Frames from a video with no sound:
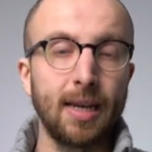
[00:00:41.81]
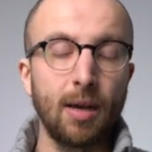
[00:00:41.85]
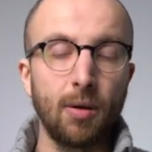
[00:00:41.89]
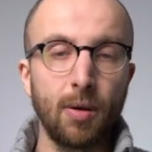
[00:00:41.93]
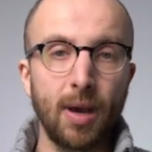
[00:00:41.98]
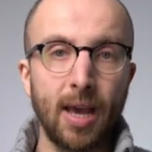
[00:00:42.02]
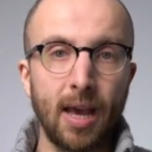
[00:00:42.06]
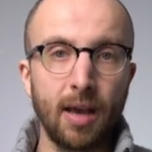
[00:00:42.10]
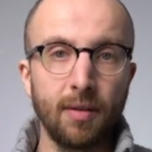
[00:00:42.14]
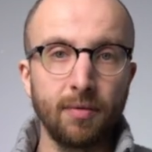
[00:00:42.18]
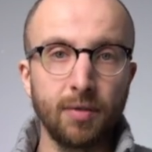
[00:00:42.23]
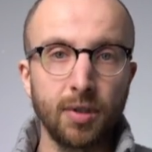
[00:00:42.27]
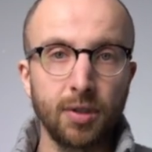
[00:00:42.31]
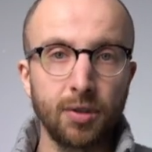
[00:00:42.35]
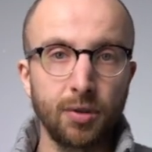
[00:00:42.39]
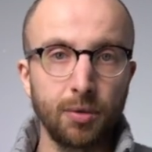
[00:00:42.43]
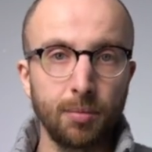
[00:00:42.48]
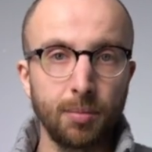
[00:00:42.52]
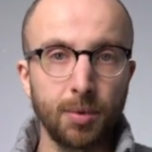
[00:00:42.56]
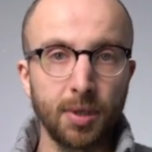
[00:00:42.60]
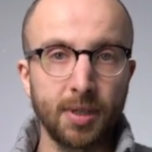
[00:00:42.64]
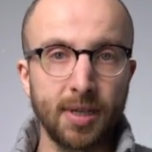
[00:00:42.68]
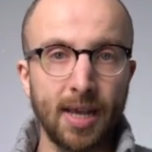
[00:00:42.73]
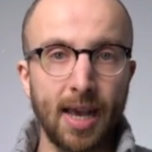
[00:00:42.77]
Now I have a
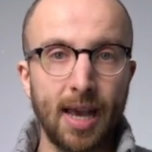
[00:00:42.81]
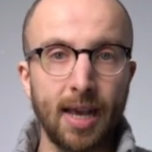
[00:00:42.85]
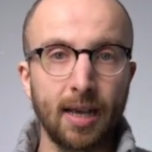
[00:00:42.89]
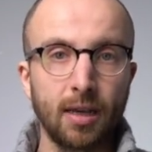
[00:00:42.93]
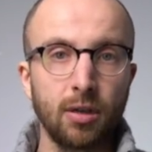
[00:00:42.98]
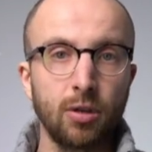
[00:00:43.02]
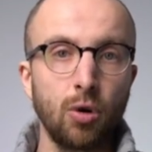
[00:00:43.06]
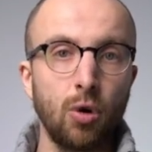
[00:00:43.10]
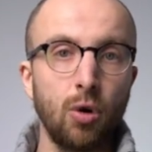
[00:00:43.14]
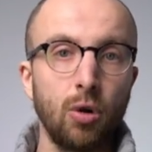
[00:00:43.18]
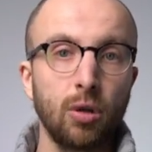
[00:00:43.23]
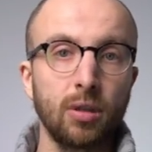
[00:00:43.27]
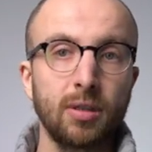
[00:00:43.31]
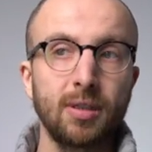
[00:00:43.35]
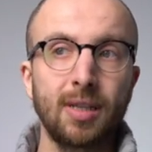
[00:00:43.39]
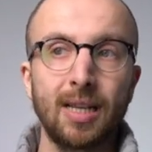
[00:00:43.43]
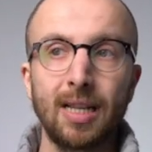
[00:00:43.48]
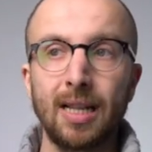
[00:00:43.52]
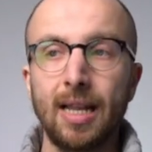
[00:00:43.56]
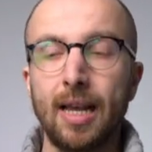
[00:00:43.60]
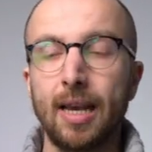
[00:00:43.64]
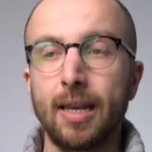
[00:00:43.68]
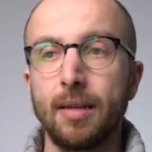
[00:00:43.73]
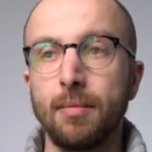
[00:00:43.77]
super tag called
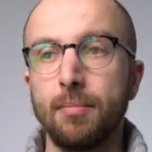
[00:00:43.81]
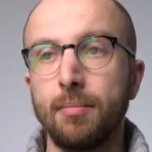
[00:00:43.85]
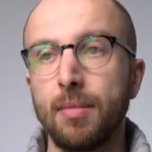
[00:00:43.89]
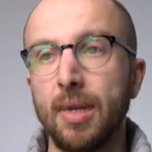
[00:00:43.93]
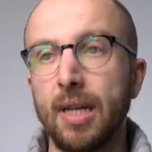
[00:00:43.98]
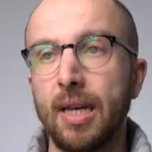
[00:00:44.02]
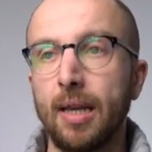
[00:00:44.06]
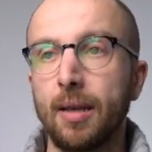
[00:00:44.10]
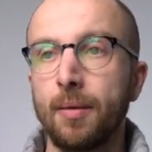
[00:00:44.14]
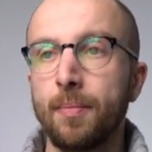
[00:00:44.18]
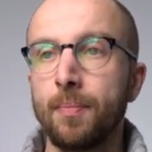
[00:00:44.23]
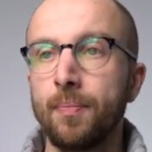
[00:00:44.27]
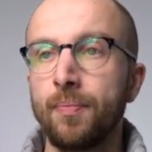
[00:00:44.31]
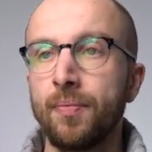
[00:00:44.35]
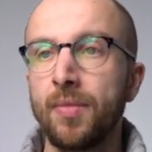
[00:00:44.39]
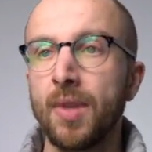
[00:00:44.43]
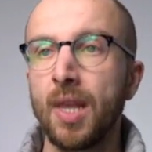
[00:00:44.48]
client meeting.